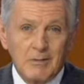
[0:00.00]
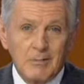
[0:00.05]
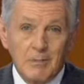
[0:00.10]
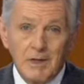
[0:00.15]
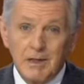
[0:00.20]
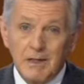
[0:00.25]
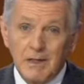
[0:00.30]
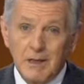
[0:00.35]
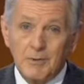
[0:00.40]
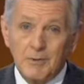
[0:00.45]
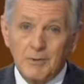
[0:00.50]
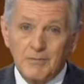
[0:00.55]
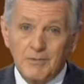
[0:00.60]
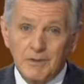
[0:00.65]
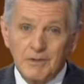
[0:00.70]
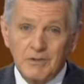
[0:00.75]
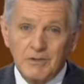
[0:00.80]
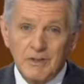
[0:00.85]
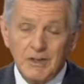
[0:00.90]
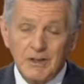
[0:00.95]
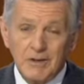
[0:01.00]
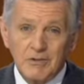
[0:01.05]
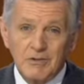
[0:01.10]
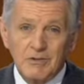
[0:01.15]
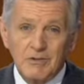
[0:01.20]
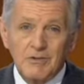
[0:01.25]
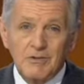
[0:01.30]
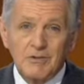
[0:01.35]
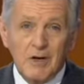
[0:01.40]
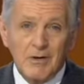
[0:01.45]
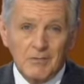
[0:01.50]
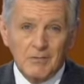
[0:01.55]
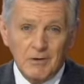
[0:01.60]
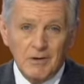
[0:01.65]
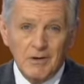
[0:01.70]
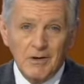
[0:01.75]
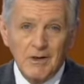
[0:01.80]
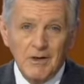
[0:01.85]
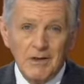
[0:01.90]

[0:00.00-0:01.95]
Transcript: may help investigators discover